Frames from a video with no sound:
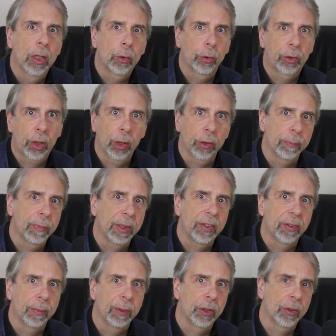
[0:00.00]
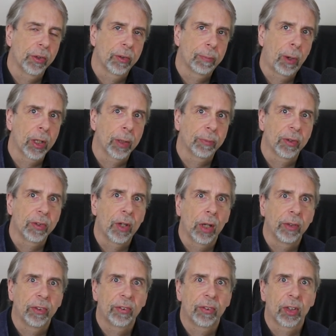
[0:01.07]
could cut meat emissions by up to
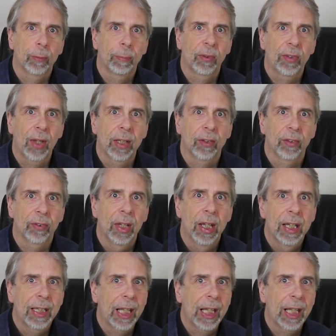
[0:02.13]
96%.